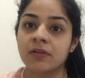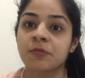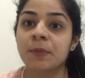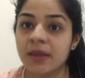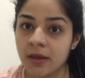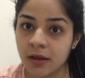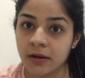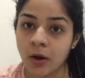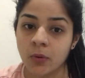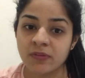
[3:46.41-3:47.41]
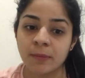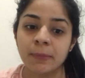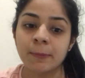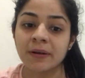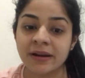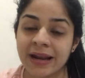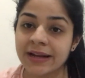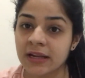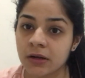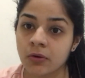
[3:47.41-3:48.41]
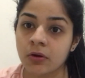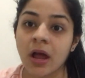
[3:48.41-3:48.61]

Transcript: speaking it out. Some people write and learn.